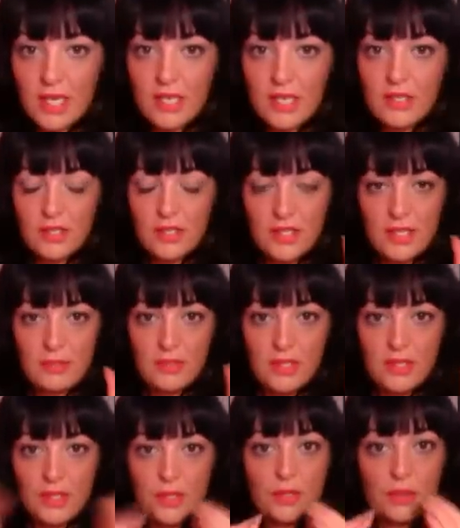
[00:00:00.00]
it just seems to
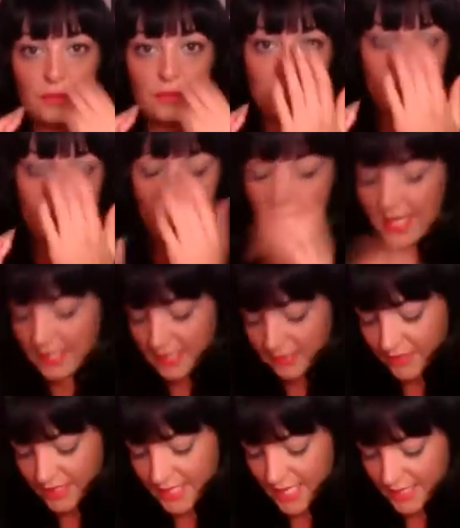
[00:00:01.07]
sculpt your face. It's
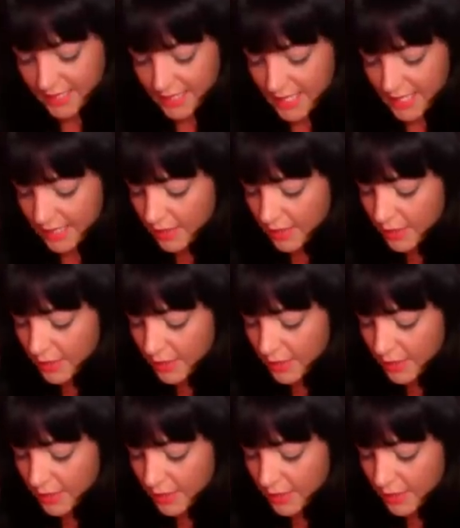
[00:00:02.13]
fantastic.